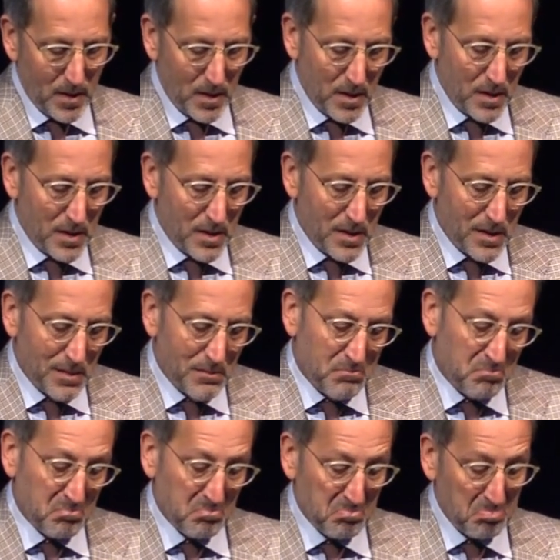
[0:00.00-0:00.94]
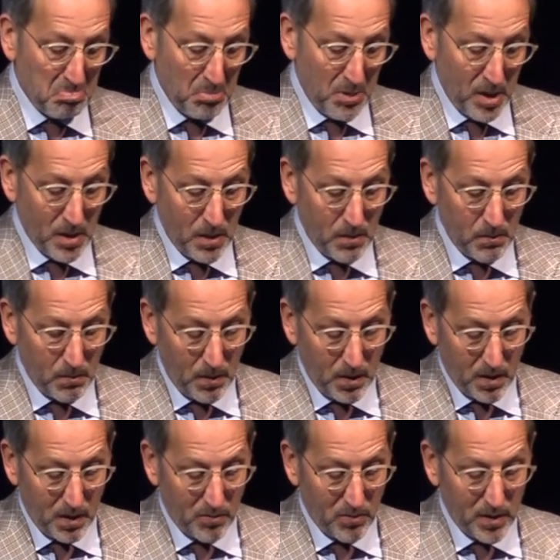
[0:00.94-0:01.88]
Uh, you know, we
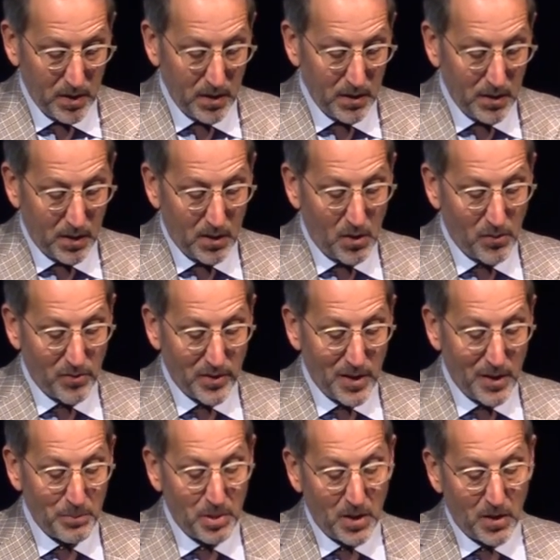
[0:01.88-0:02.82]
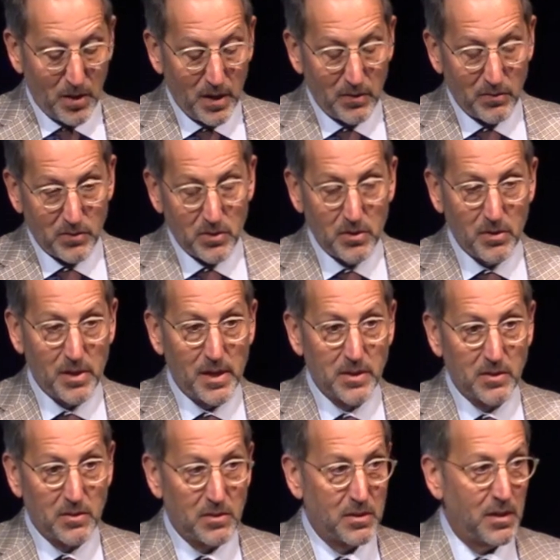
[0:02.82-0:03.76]
could really look over that period of
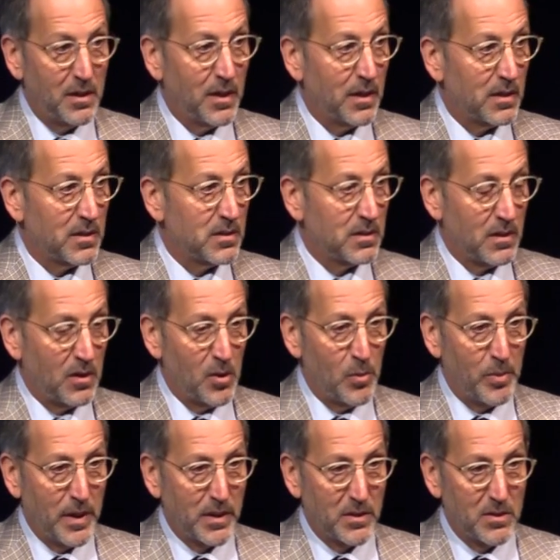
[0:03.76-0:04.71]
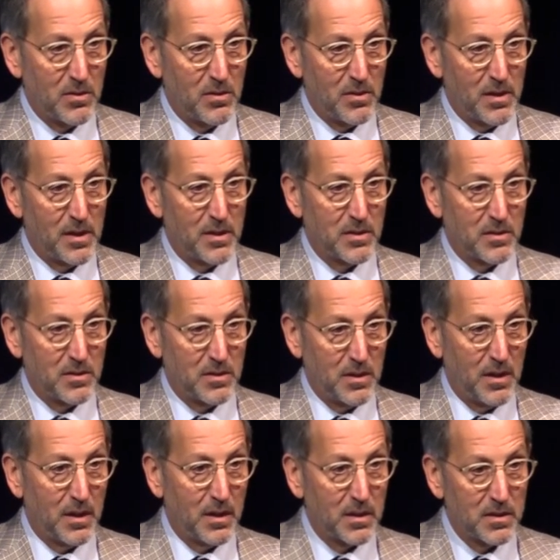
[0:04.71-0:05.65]
2006, going back to
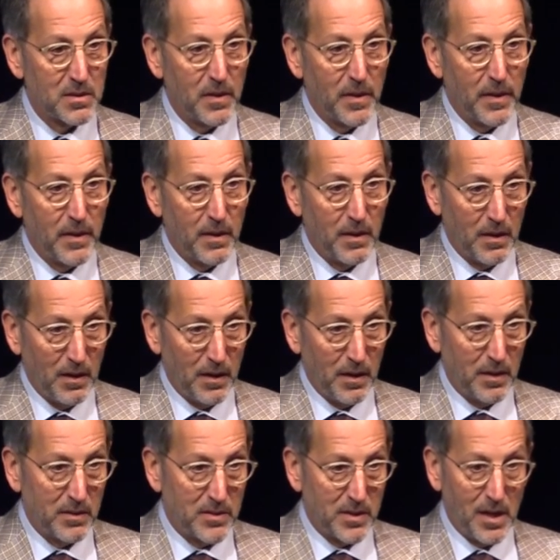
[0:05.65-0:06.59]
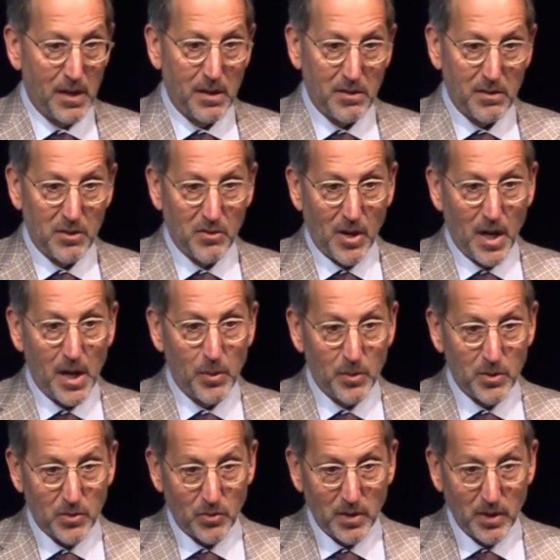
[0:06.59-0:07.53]
2006, and say that the drought
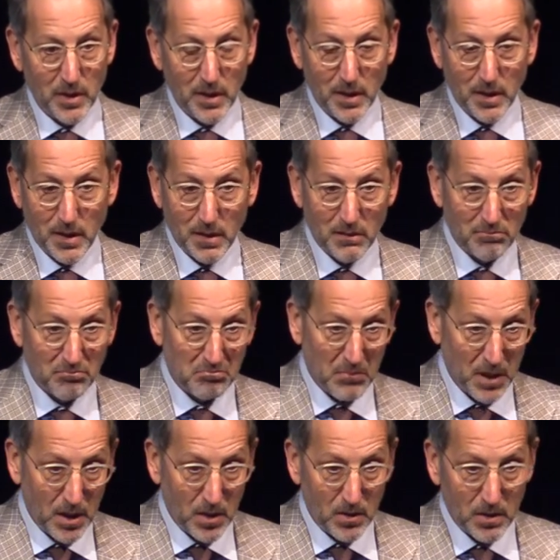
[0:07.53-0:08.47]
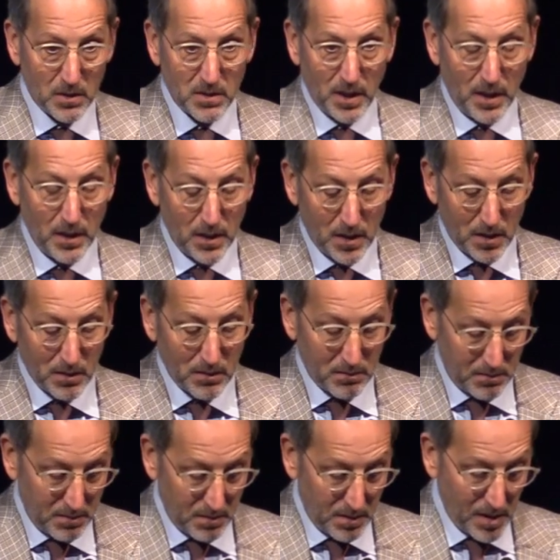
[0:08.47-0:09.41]
was really a, you know, a 10-year,
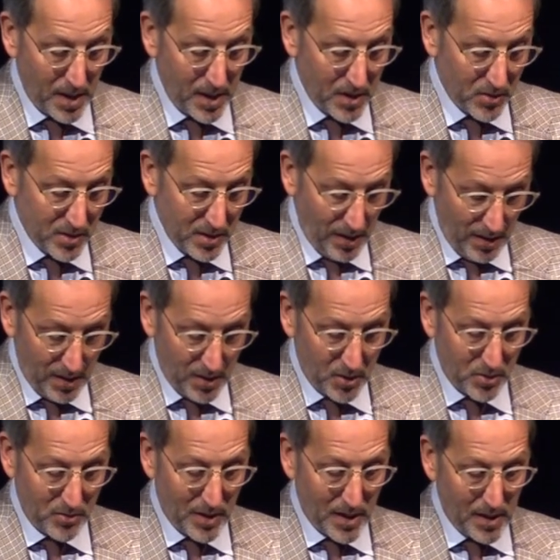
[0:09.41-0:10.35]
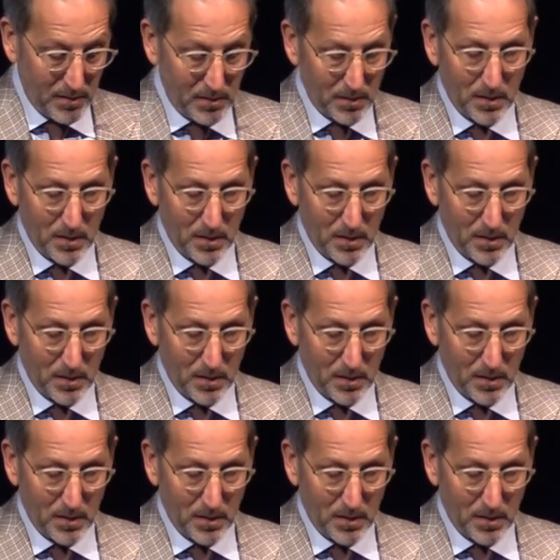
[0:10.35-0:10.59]
nine or 10-year drought.